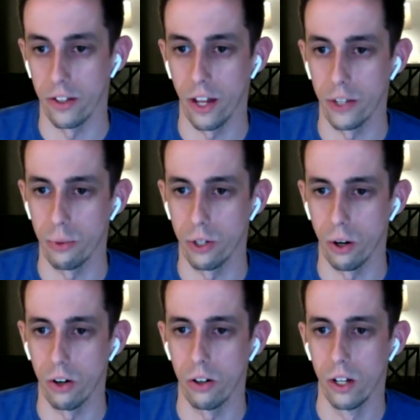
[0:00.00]
as we
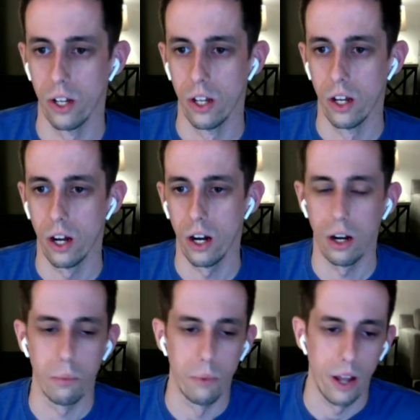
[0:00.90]
grow. Yeah.
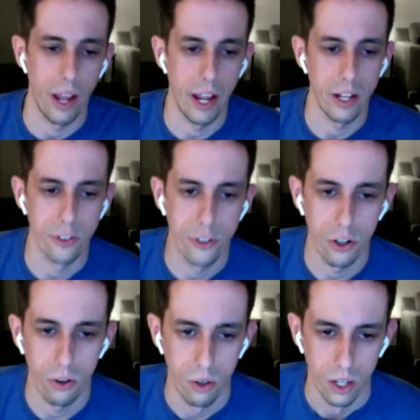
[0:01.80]
And so,